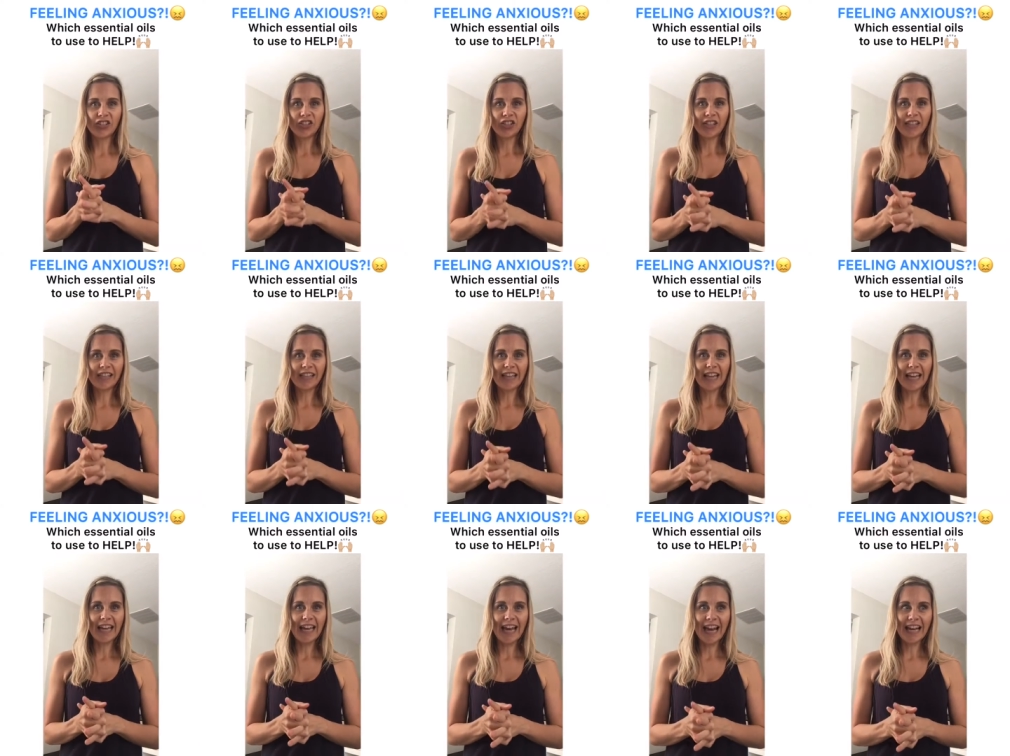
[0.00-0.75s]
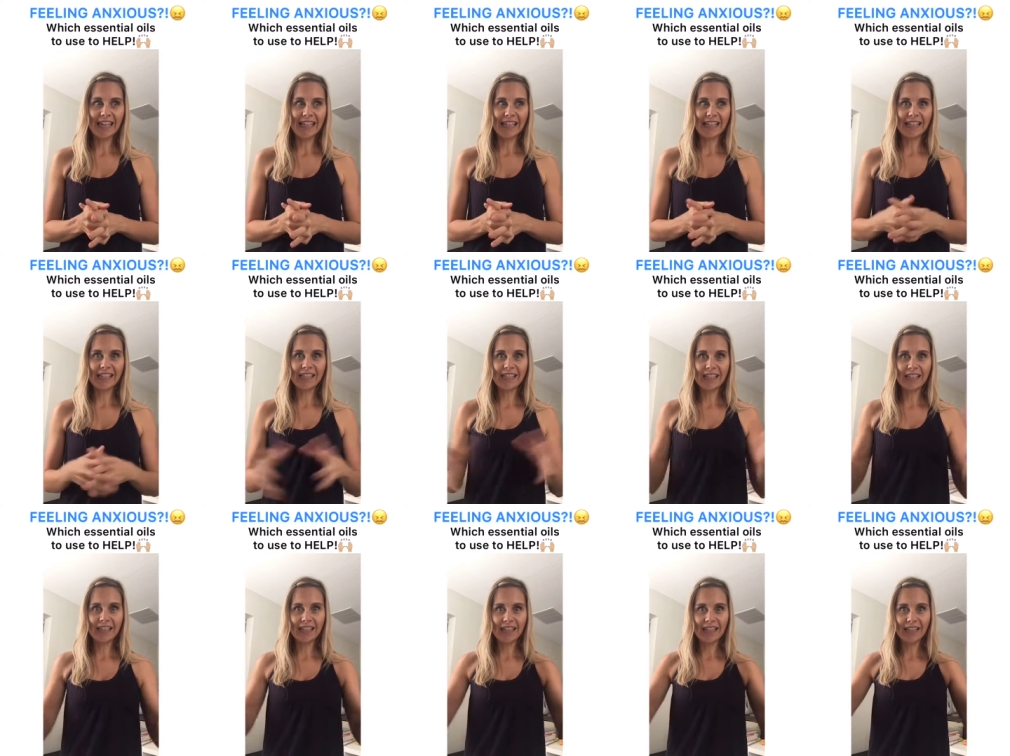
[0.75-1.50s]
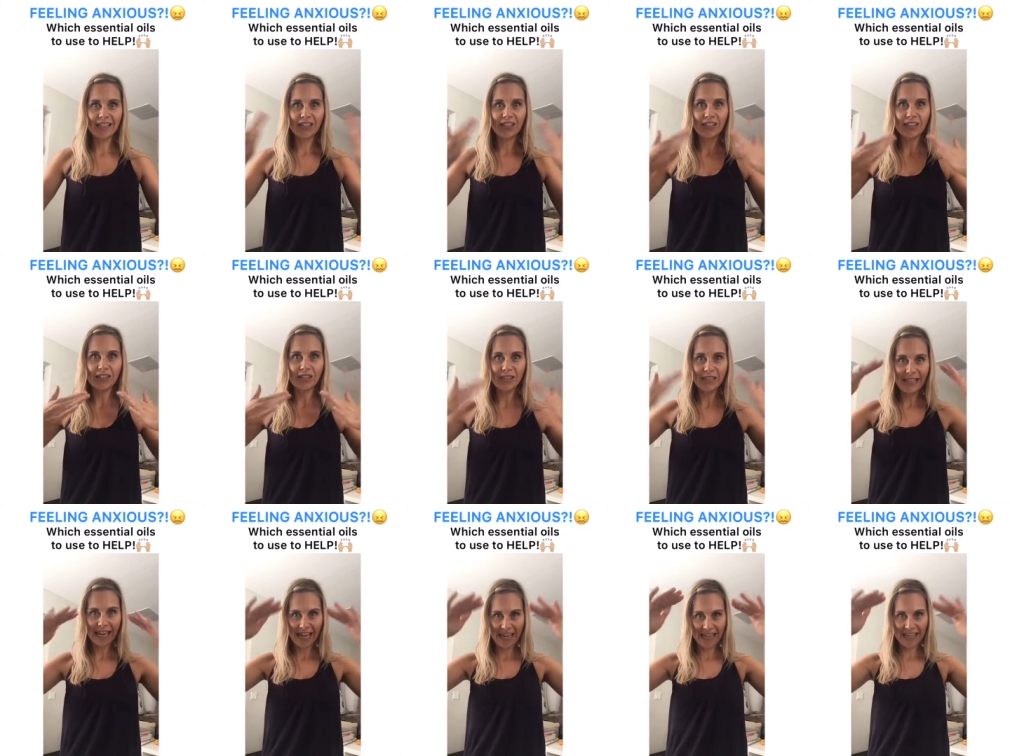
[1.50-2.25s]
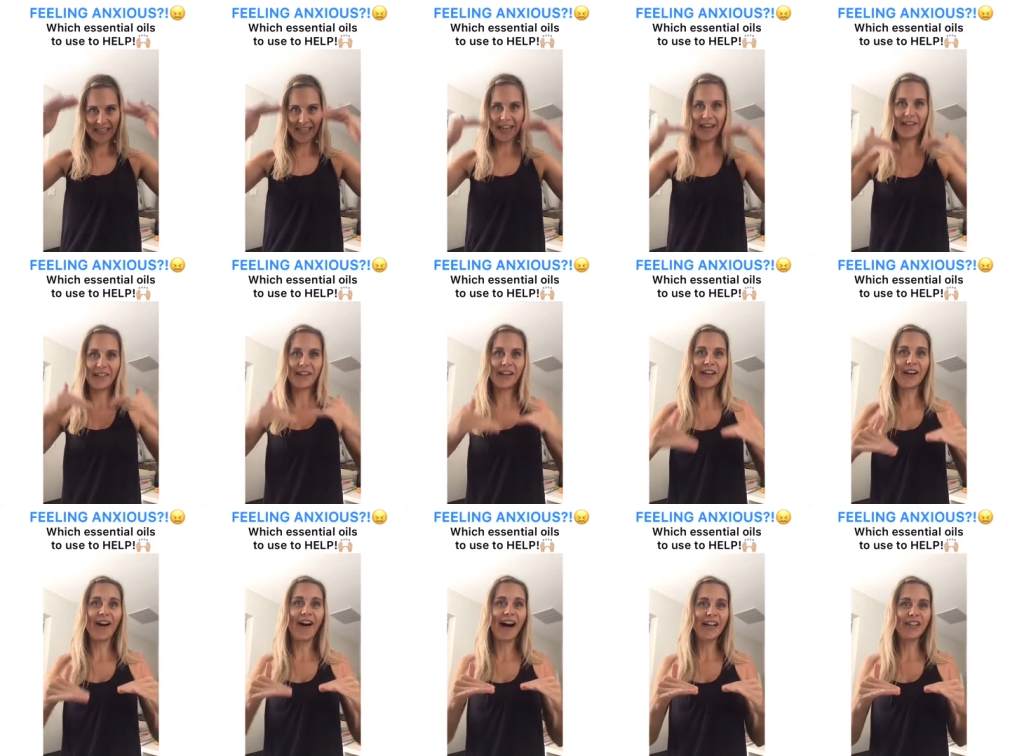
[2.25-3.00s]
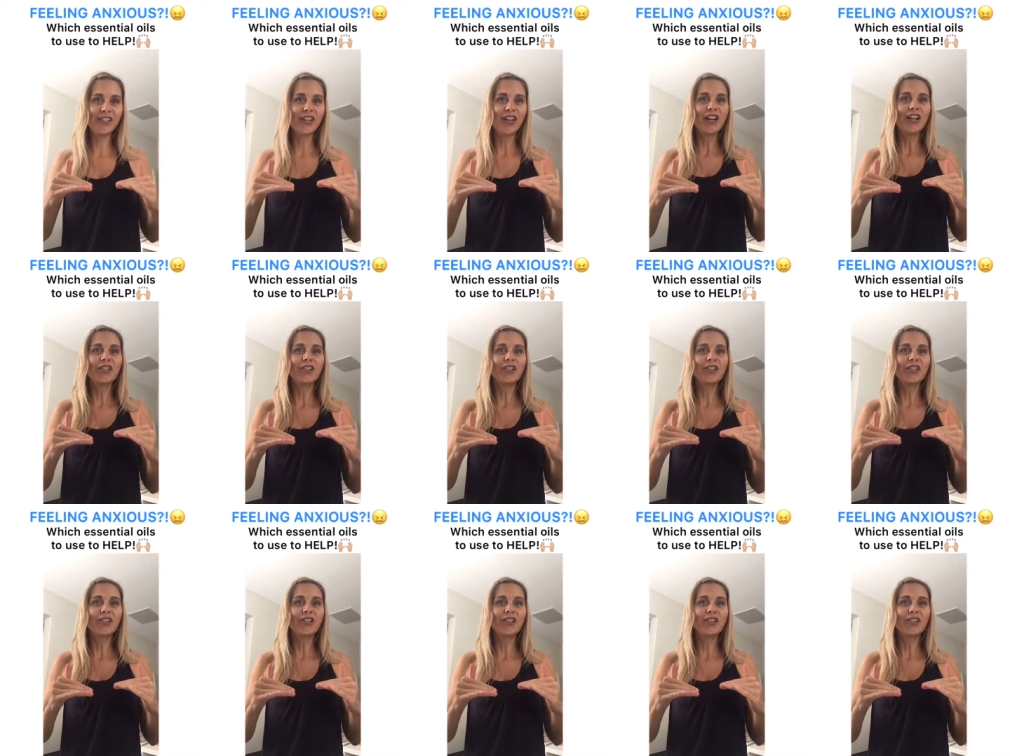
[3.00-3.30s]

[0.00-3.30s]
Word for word: just like I need to take it down a notch.